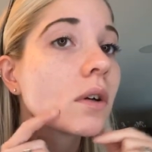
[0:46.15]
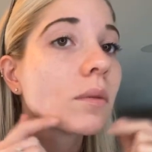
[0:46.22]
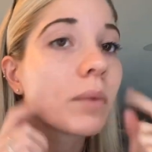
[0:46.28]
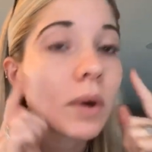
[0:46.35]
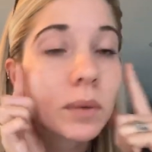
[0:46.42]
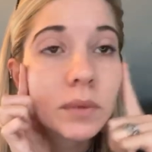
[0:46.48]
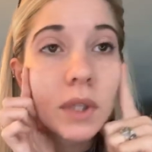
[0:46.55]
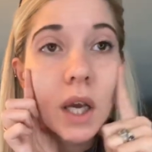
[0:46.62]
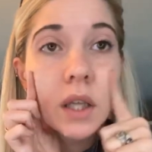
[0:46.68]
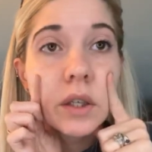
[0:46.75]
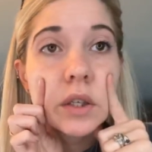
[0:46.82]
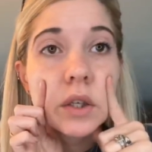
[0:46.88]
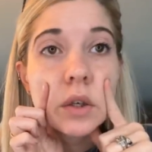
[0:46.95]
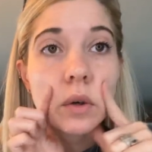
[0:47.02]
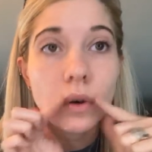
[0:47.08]
But I'm
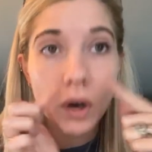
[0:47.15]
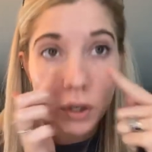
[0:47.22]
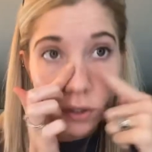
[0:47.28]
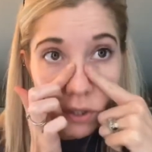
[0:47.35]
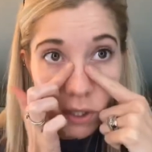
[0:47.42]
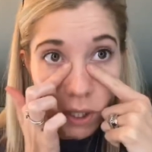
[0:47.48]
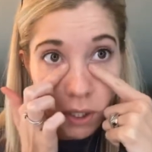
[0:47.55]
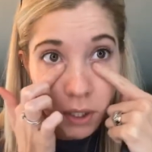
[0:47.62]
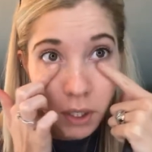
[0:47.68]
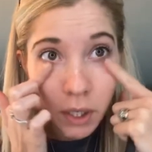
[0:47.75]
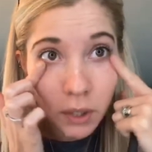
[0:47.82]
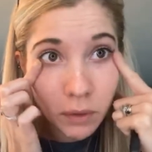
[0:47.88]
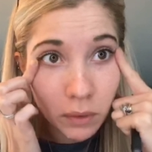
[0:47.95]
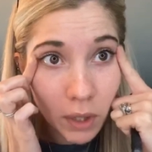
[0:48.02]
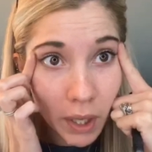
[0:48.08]
telling you, our
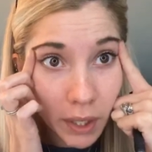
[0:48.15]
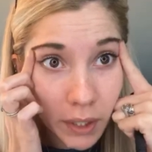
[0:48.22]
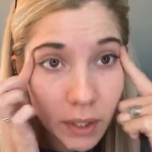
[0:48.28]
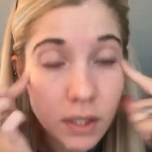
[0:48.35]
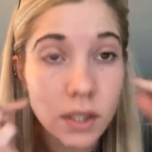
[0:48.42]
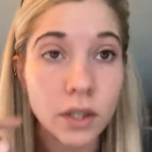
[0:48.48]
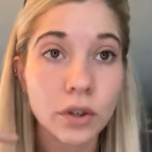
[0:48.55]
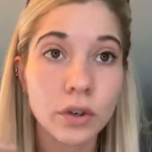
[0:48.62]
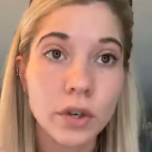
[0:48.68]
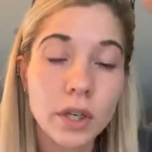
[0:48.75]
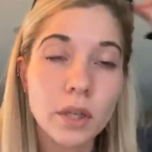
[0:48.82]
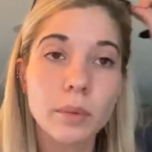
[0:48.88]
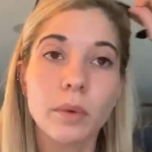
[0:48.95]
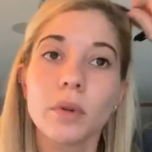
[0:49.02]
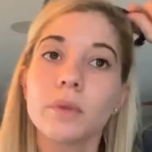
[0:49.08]
skincare line is
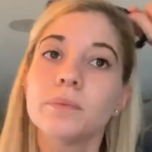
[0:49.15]
incredible.